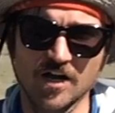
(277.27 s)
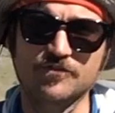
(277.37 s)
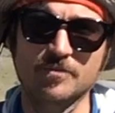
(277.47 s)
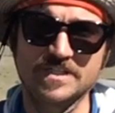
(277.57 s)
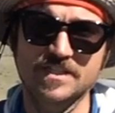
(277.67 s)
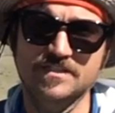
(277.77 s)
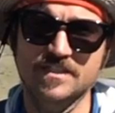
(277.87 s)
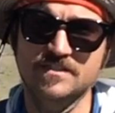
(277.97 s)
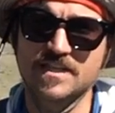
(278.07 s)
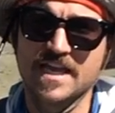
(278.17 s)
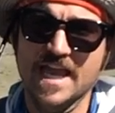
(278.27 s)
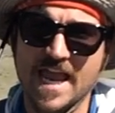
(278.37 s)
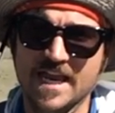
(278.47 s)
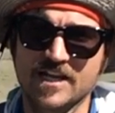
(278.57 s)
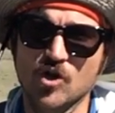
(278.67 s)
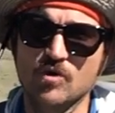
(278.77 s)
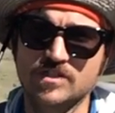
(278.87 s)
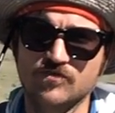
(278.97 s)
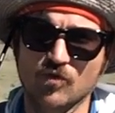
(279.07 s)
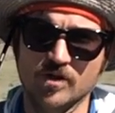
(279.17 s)
from a distance, and it
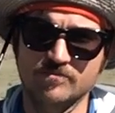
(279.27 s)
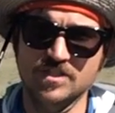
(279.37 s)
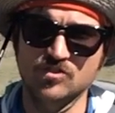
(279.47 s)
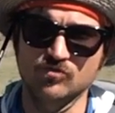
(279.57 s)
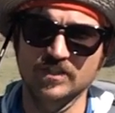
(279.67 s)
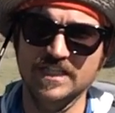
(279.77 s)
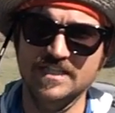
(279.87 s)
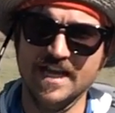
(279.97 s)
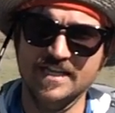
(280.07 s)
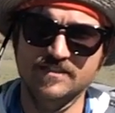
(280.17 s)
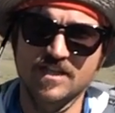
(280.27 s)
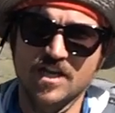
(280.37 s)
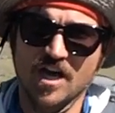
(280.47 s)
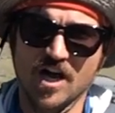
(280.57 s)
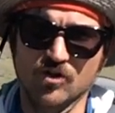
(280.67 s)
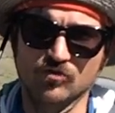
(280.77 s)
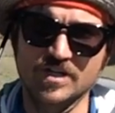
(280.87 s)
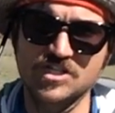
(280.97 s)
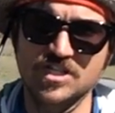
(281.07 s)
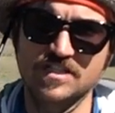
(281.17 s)
always forms these really nice
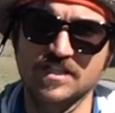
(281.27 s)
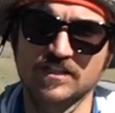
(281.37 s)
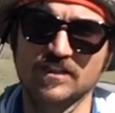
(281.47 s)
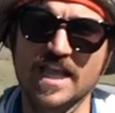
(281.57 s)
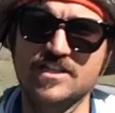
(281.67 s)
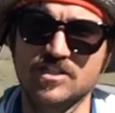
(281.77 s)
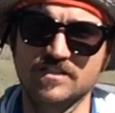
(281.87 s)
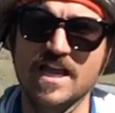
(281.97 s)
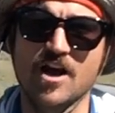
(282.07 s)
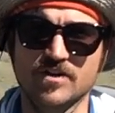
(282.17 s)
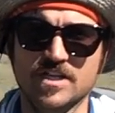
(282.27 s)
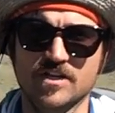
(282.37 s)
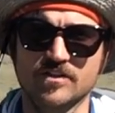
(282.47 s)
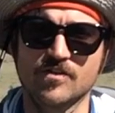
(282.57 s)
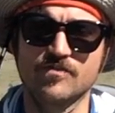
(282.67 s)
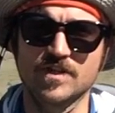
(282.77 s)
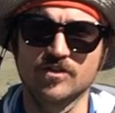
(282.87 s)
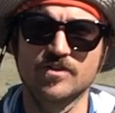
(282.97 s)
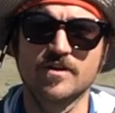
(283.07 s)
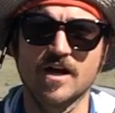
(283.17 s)
ridges and ledges out here in the
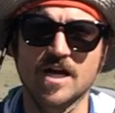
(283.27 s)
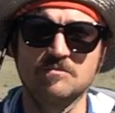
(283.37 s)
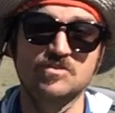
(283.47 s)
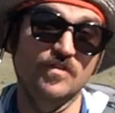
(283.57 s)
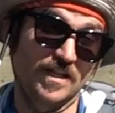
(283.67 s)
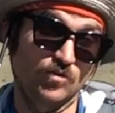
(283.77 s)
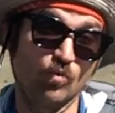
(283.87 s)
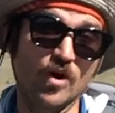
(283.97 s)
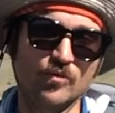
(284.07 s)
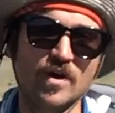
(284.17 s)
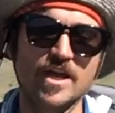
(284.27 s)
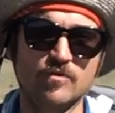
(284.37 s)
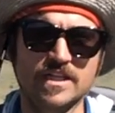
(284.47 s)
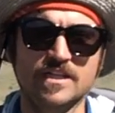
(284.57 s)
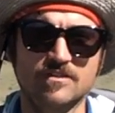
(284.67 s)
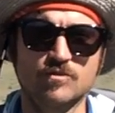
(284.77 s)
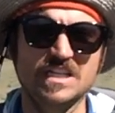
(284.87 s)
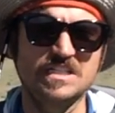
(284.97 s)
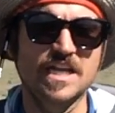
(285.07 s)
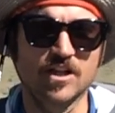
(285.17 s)
field. So that's one way we can
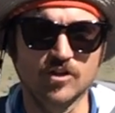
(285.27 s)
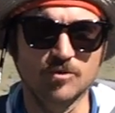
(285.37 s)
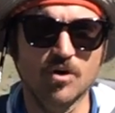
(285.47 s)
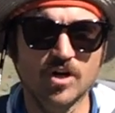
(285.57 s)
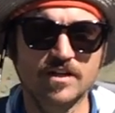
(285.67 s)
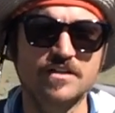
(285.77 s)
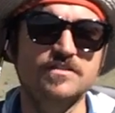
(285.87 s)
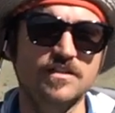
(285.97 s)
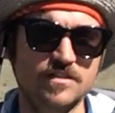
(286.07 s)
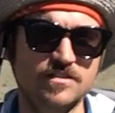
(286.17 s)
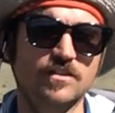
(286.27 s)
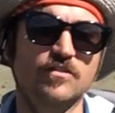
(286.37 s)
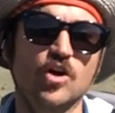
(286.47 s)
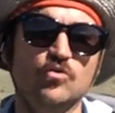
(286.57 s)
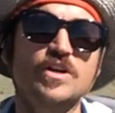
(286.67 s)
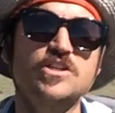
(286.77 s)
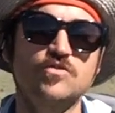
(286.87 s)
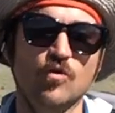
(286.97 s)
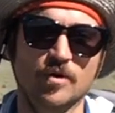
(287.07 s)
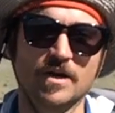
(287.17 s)
tell it apart, is that it's a ridge
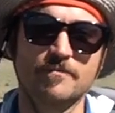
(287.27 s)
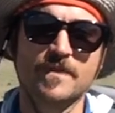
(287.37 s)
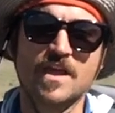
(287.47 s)
former.